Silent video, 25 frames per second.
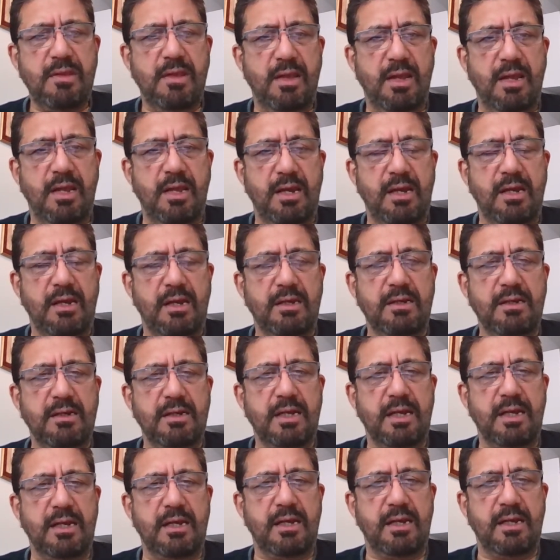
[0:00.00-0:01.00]
and
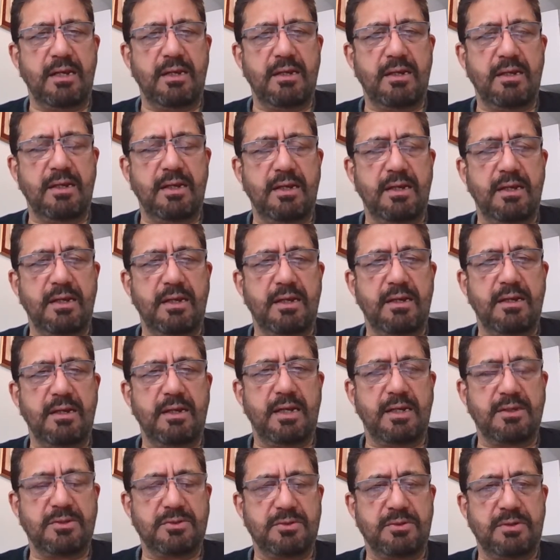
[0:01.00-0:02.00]

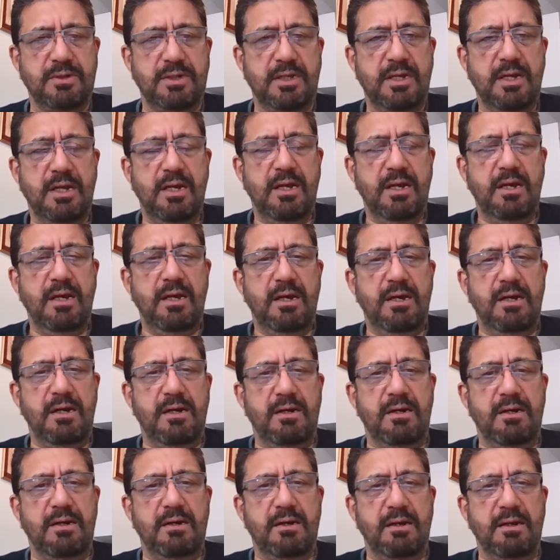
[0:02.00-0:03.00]
actually
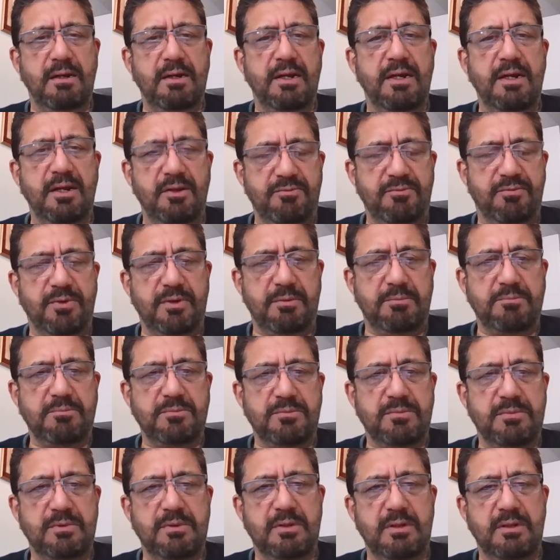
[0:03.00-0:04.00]
learning
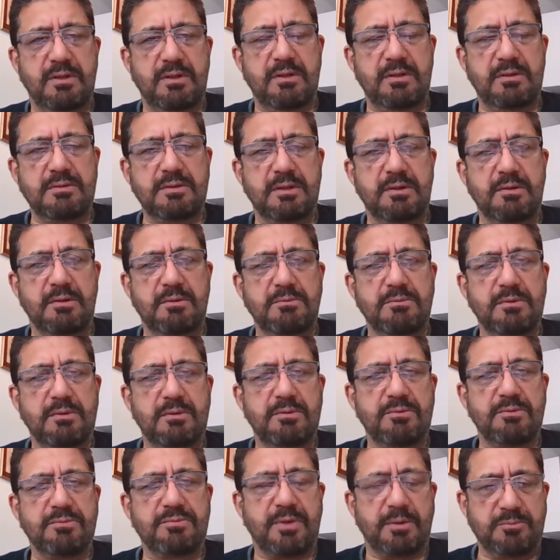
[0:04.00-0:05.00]
from
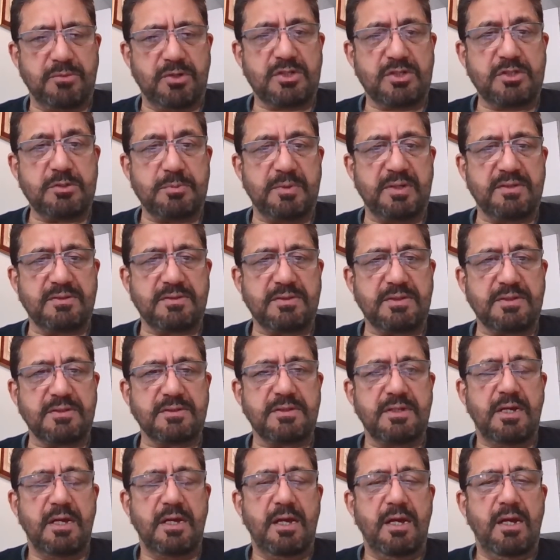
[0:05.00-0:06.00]
your experiences.